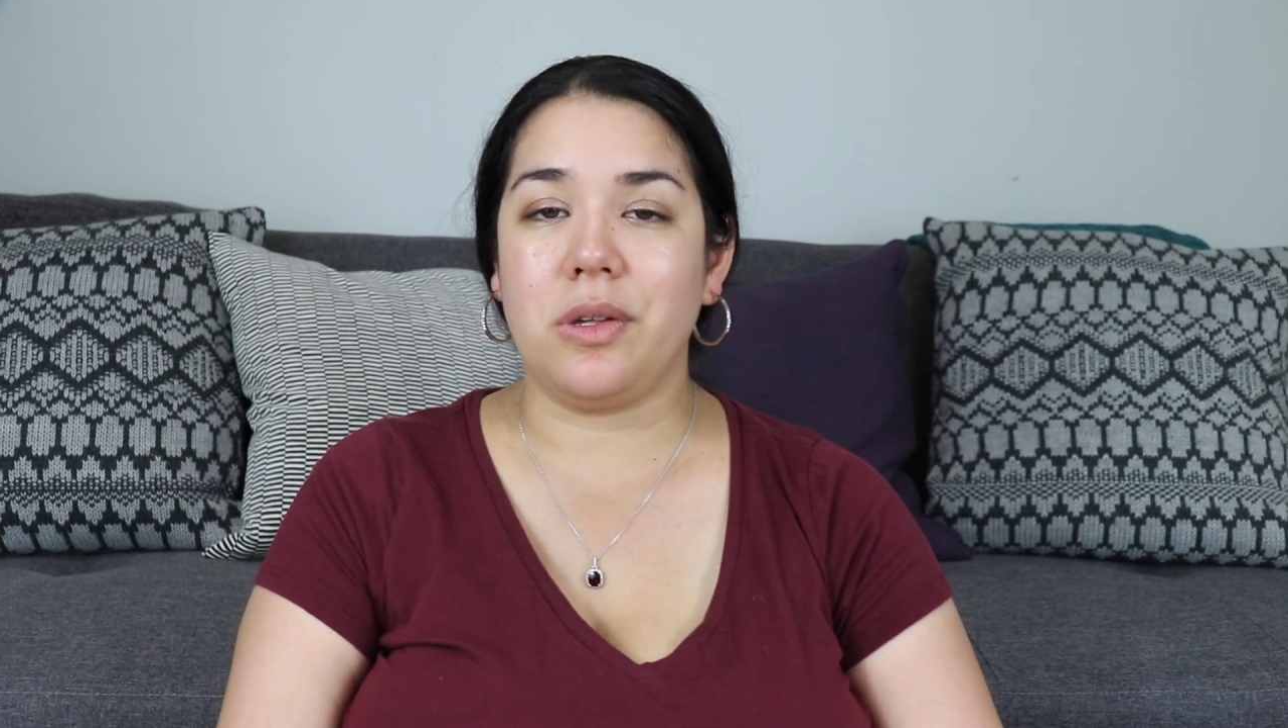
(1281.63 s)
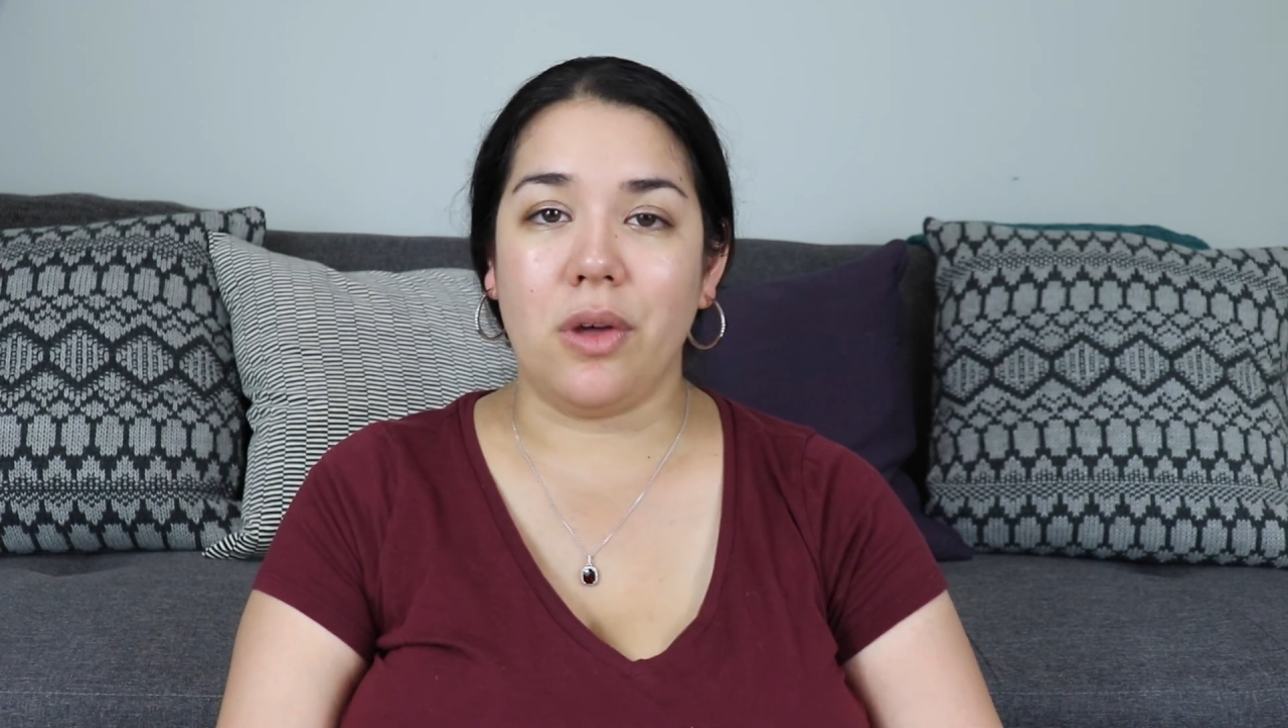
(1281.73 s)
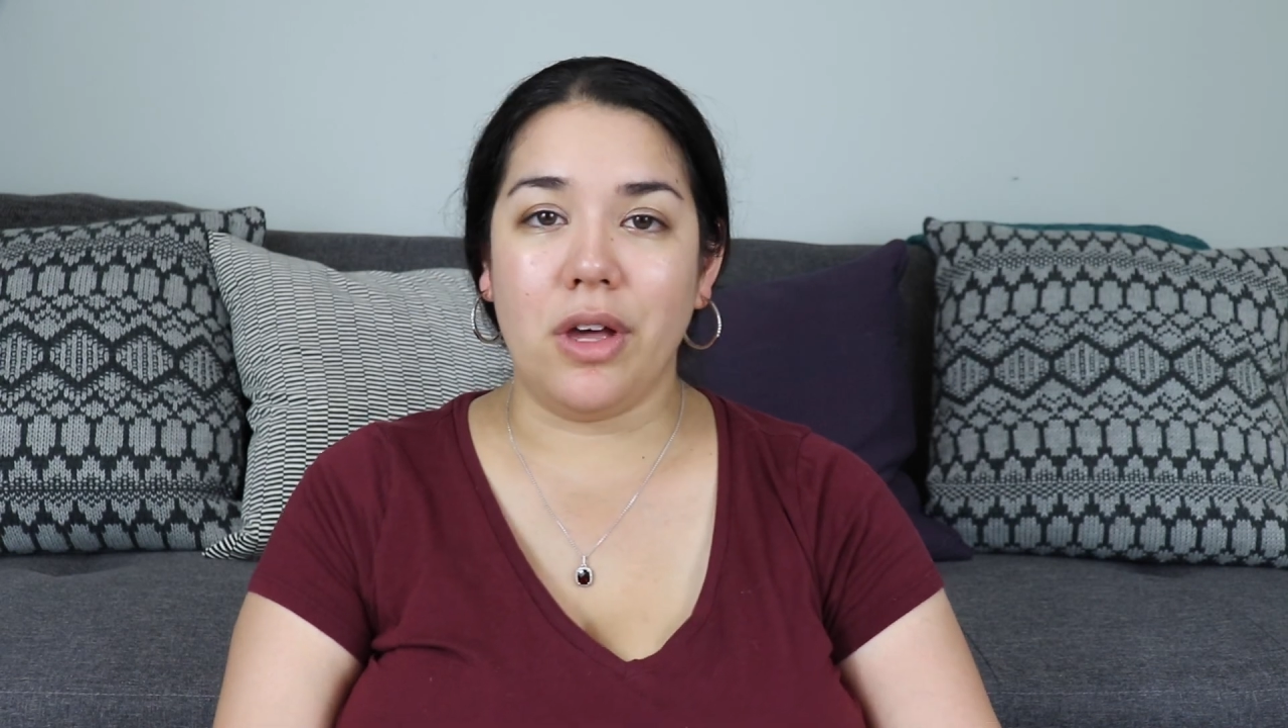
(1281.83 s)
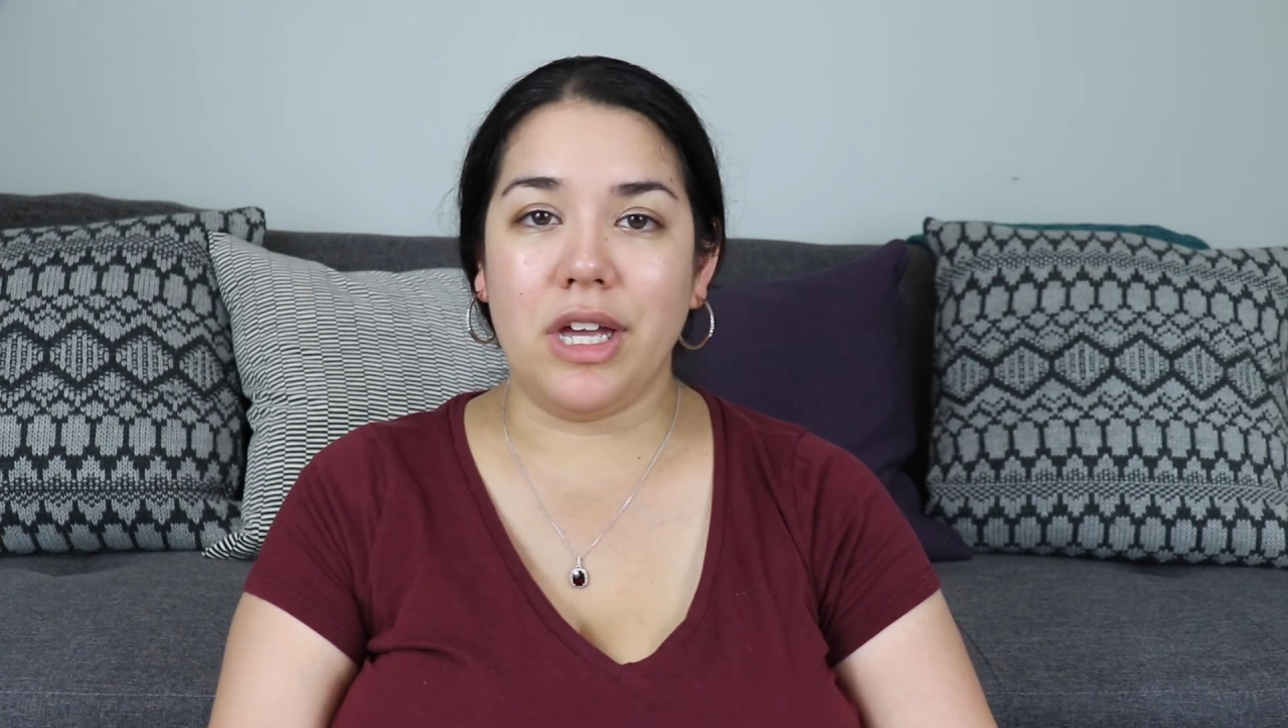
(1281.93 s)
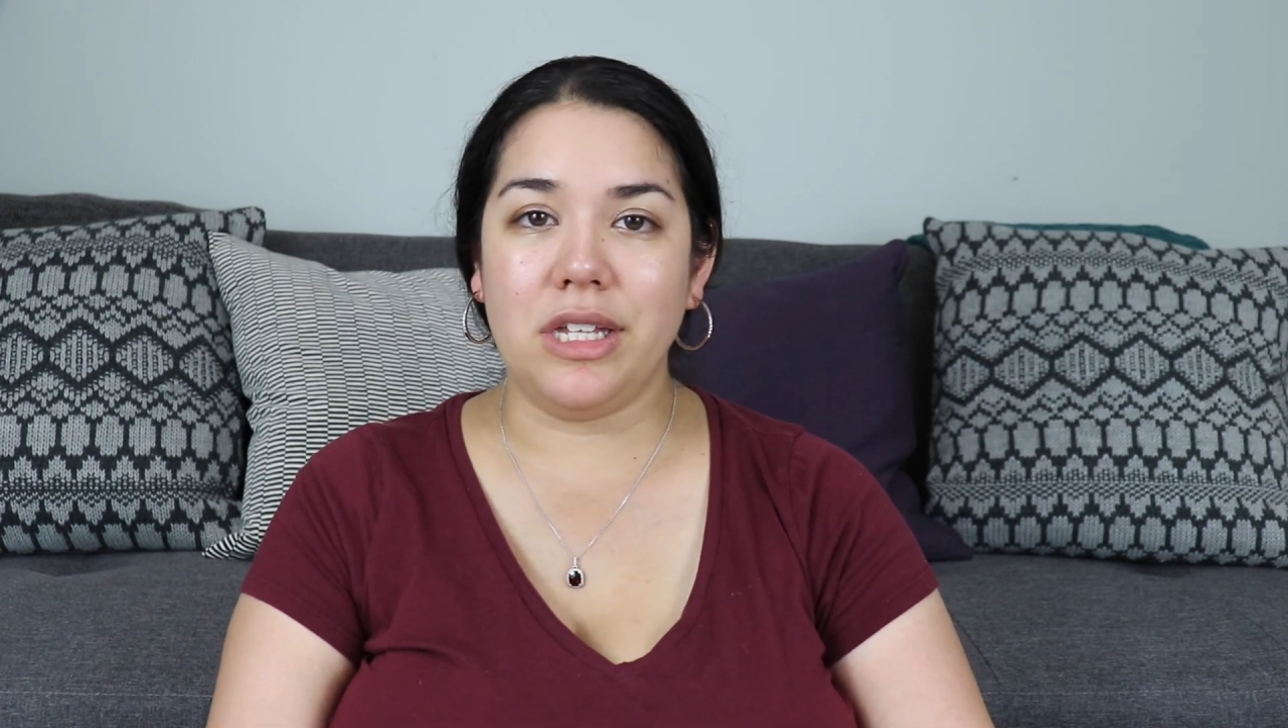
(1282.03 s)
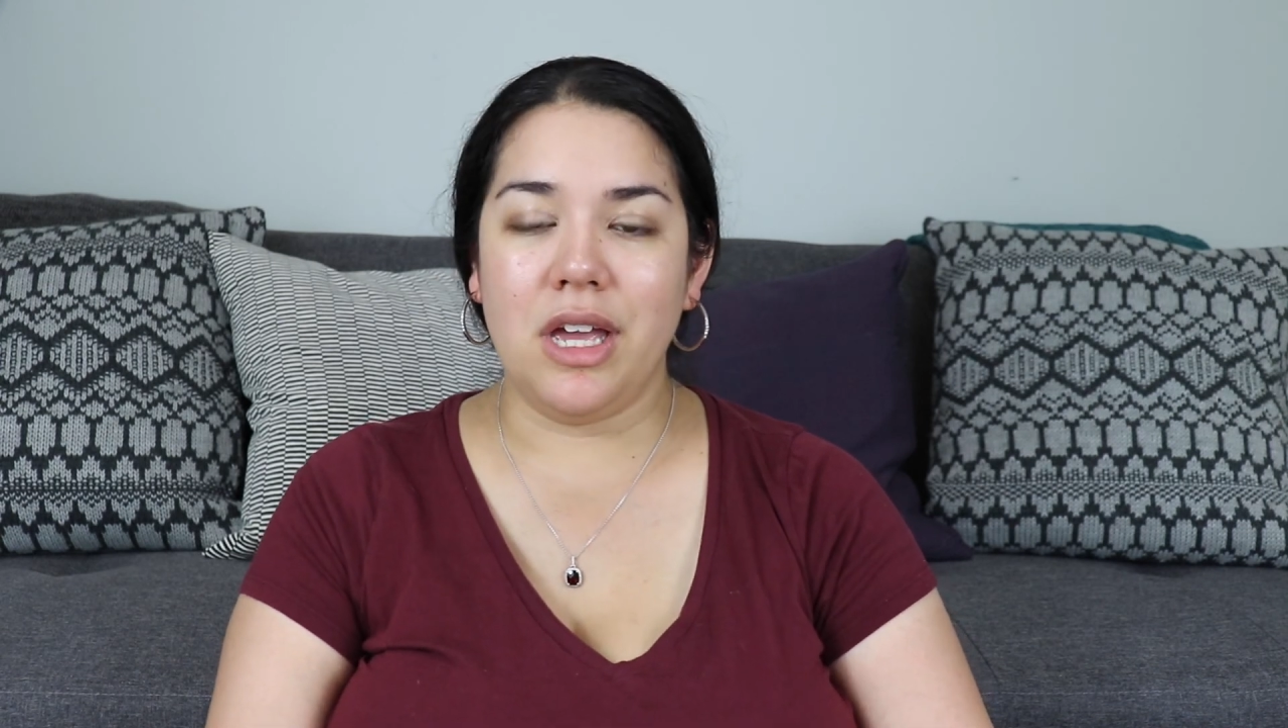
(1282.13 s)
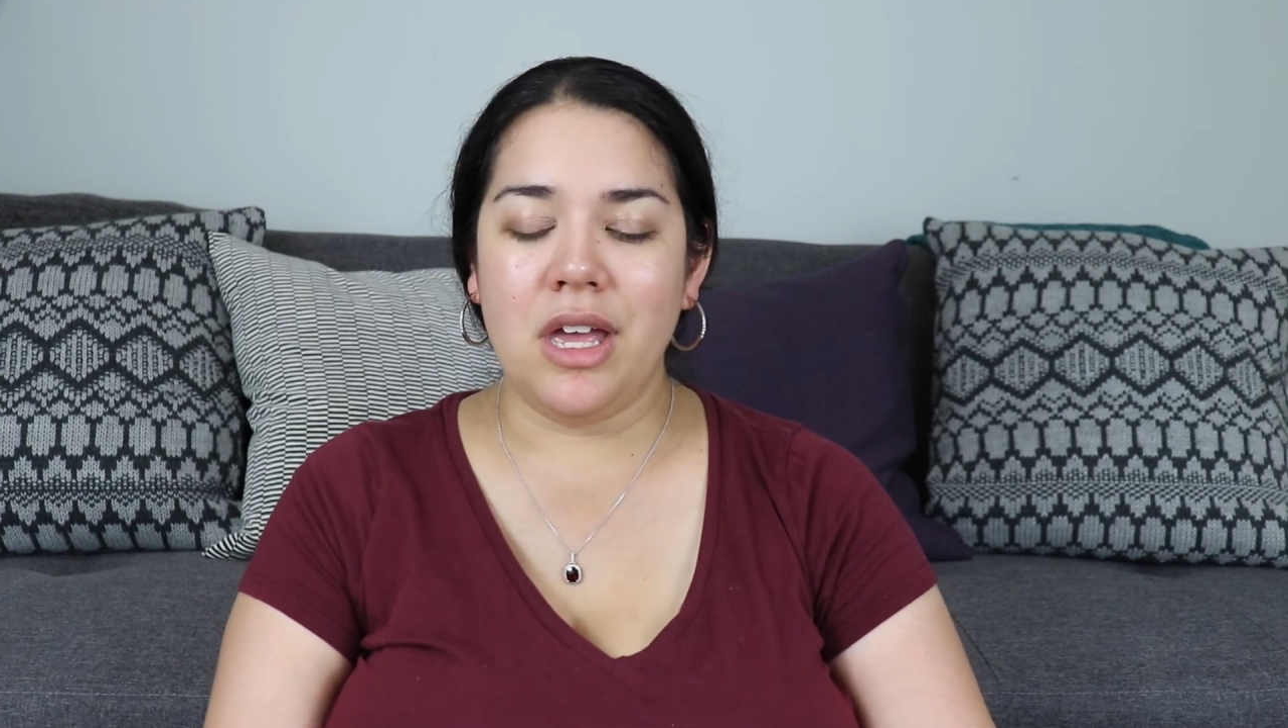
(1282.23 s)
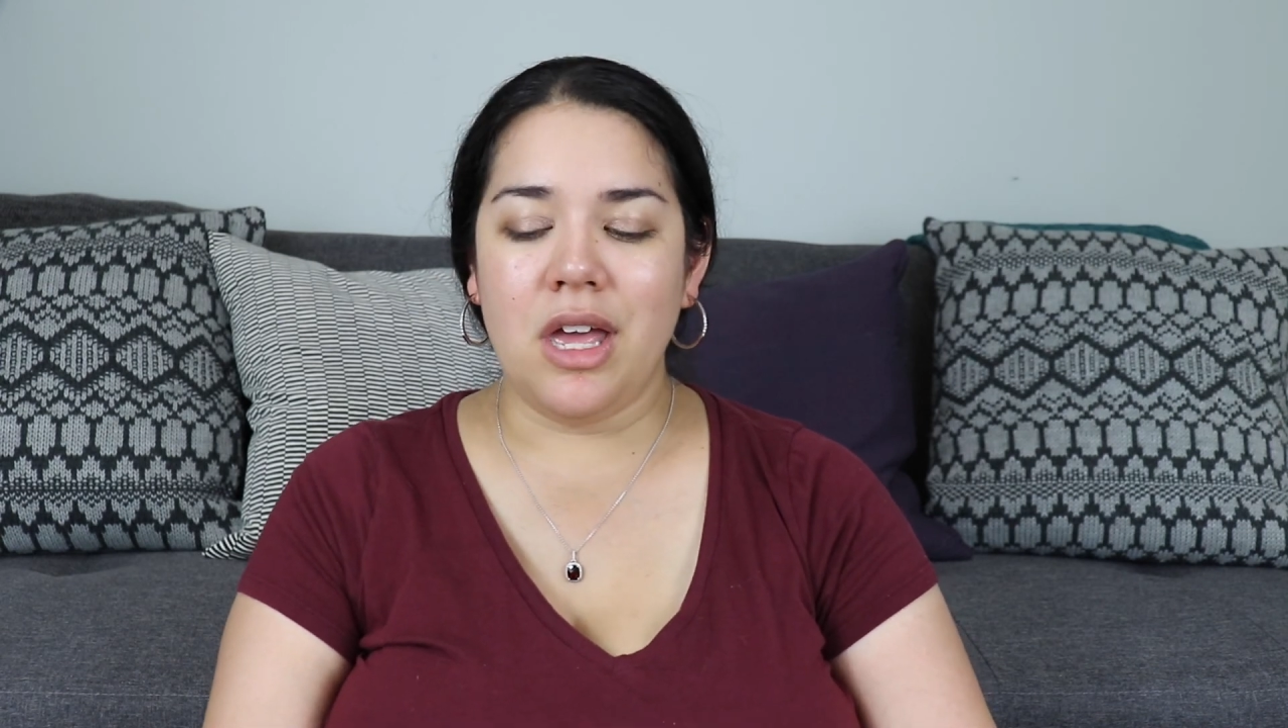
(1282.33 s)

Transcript: good,